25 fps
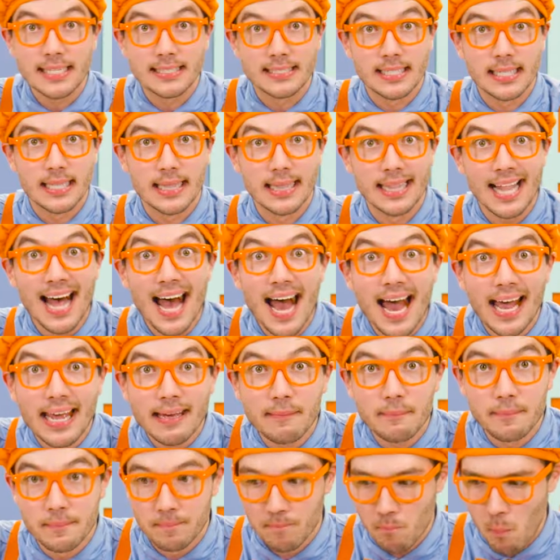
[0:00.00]
is a
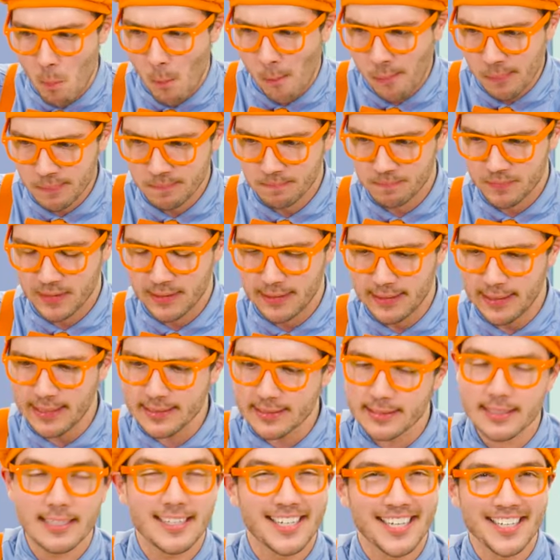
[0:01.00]
lime.
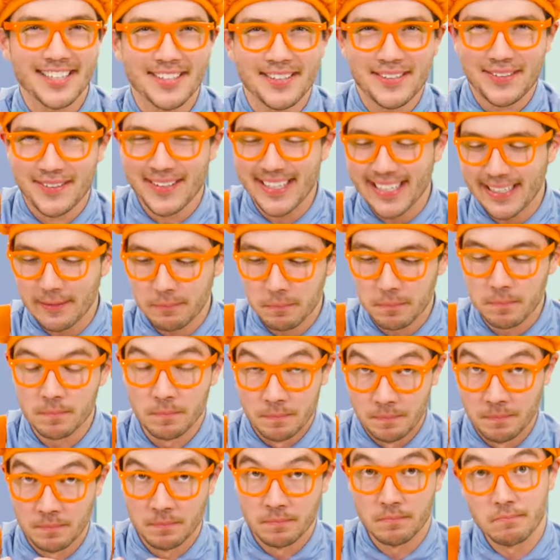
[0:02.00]
It's the color green.
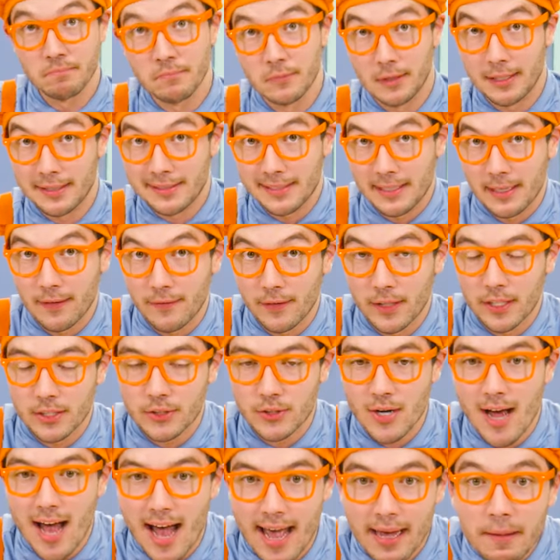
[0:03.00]
Let's give it
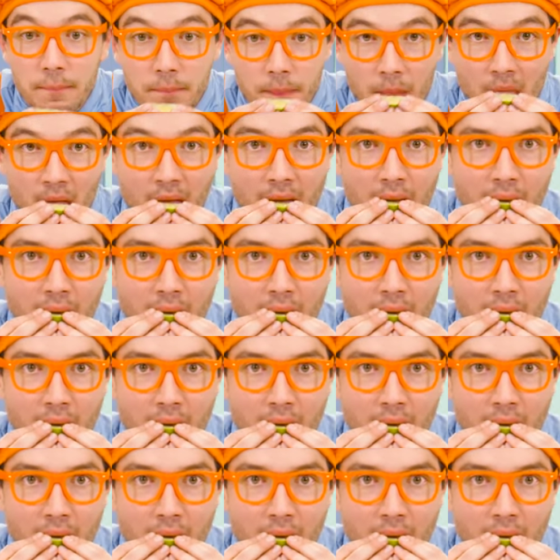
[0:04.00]
a try.